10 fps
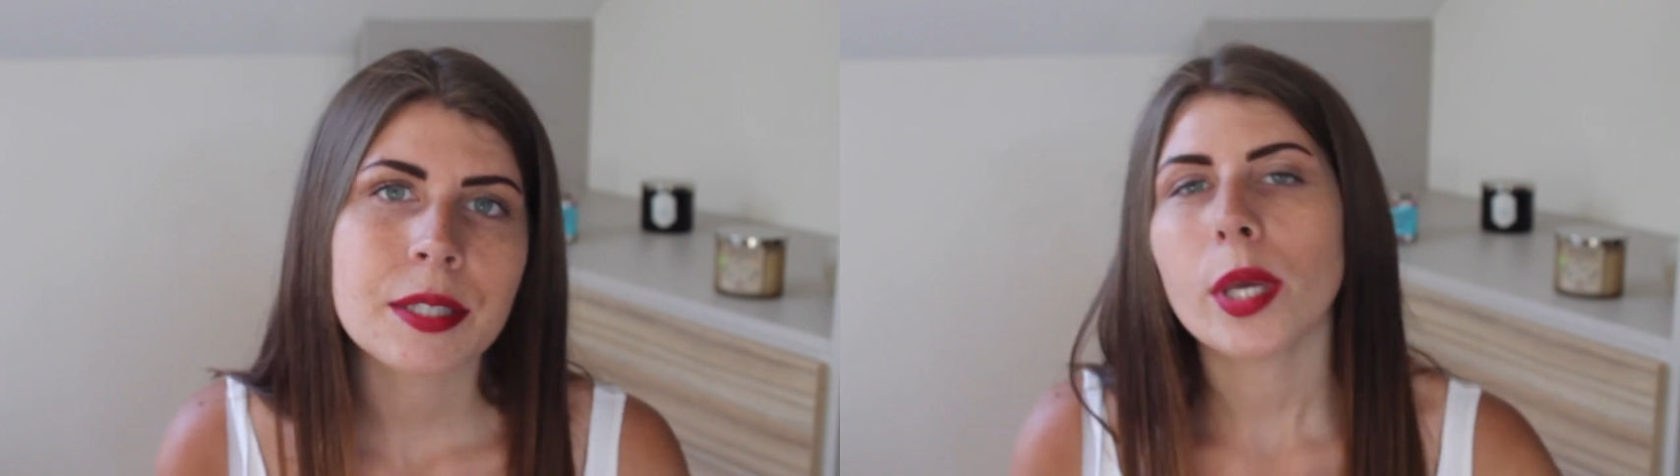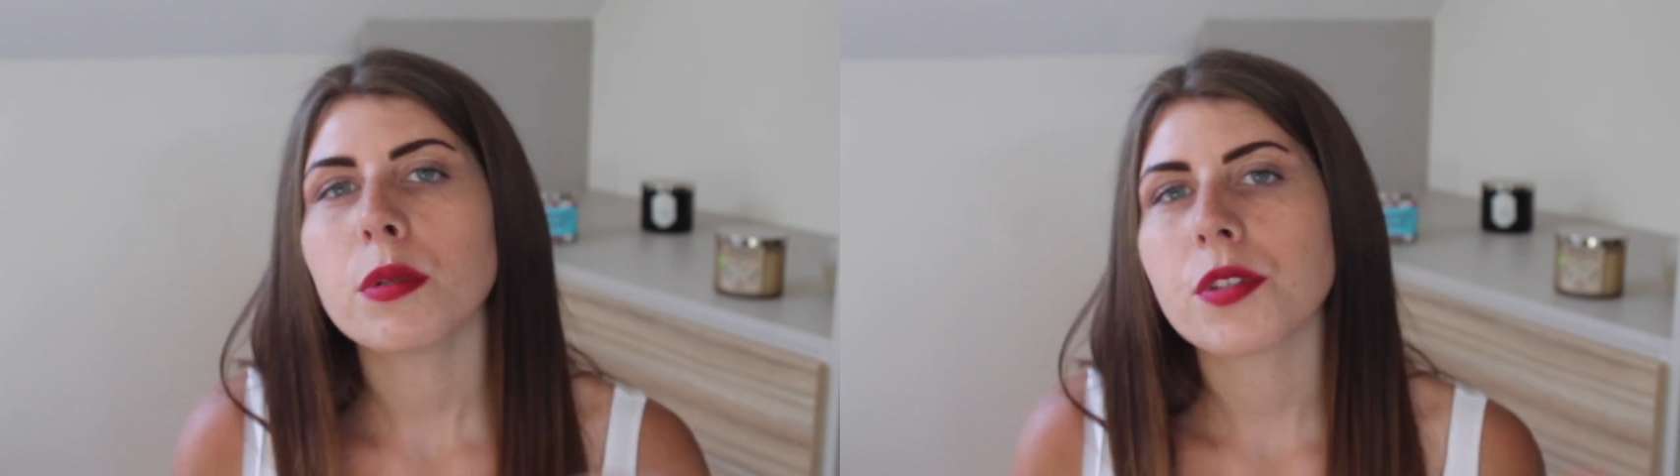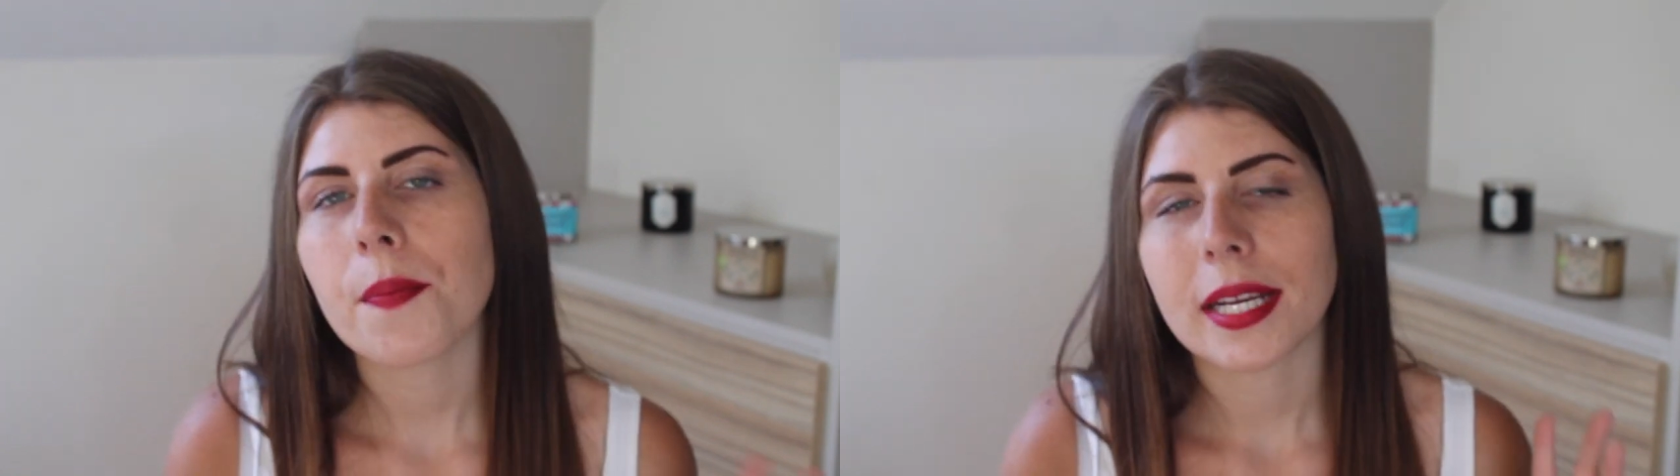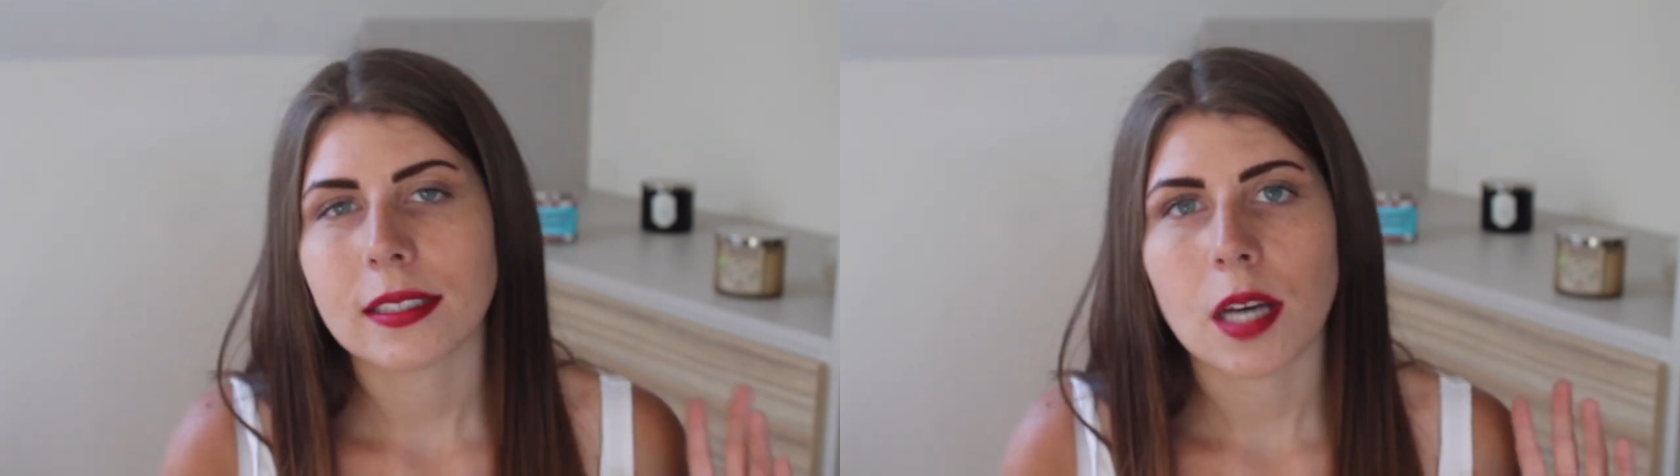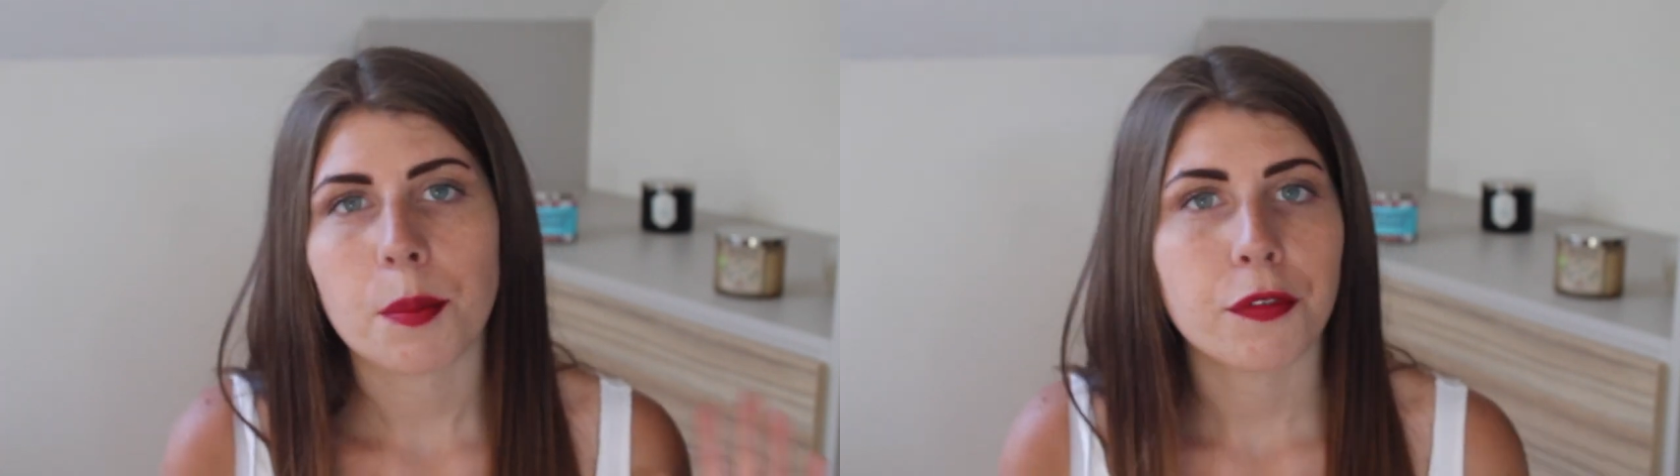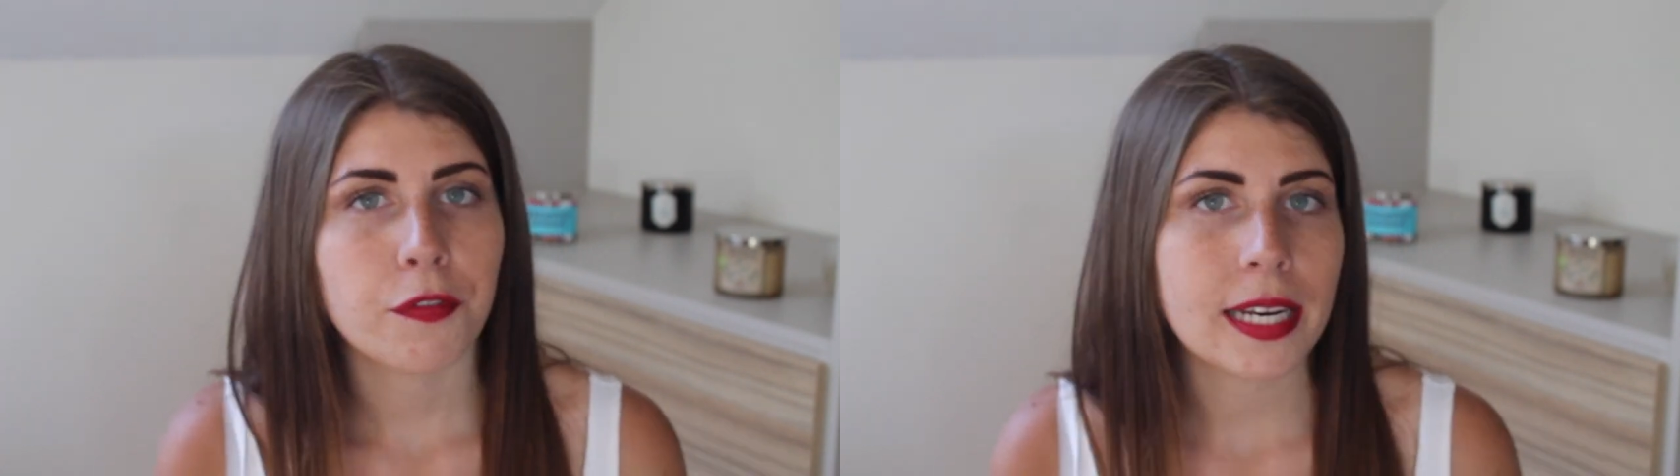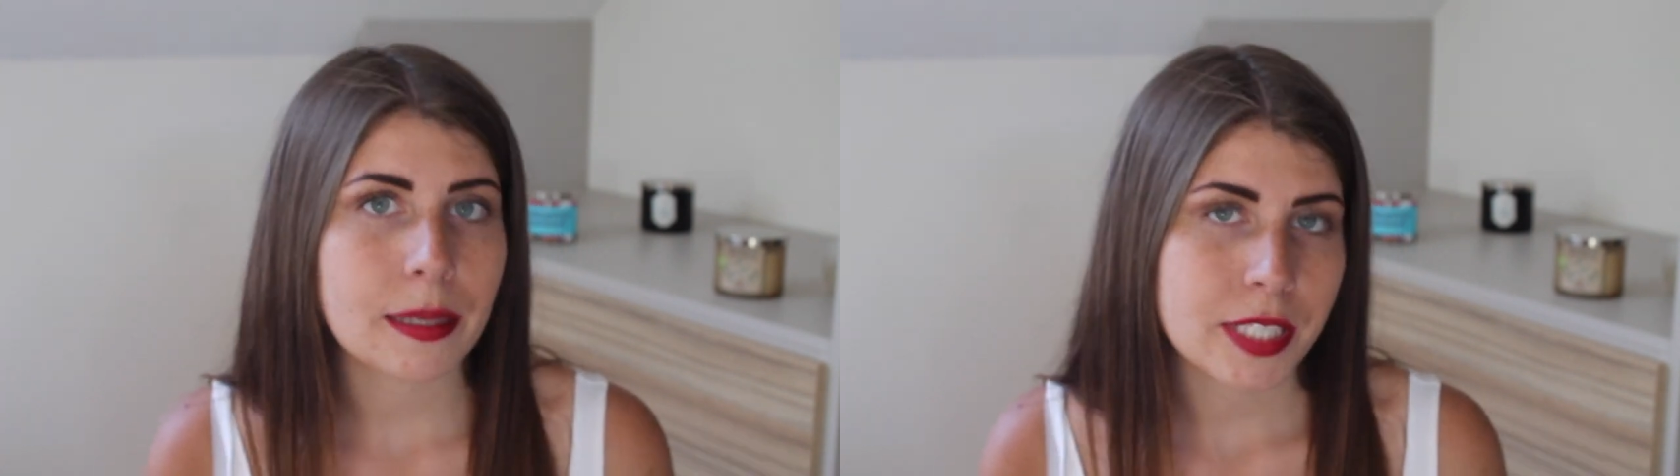We also mix up filling